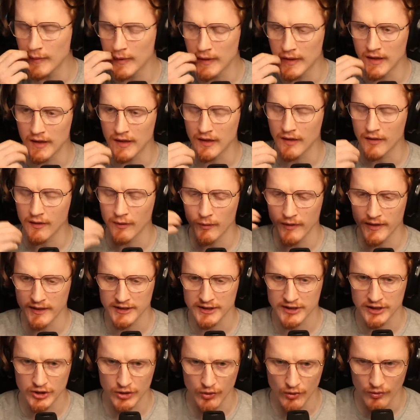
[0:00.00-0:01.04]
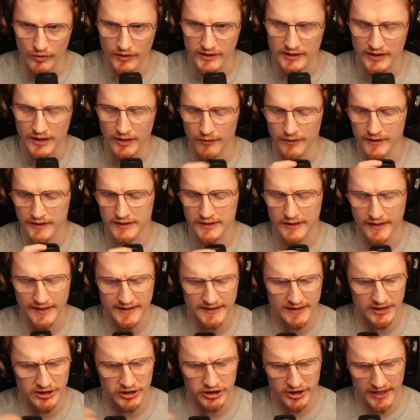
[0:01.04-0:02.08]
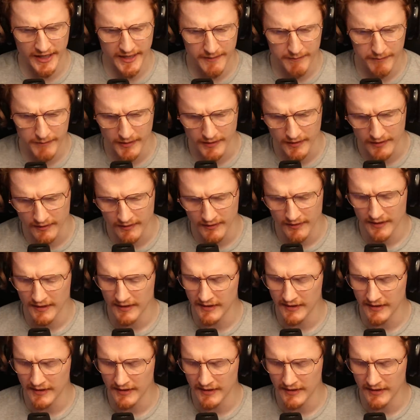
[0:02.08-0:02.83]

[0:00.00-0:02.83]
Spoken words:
I like where the story's going. So there's a chamber.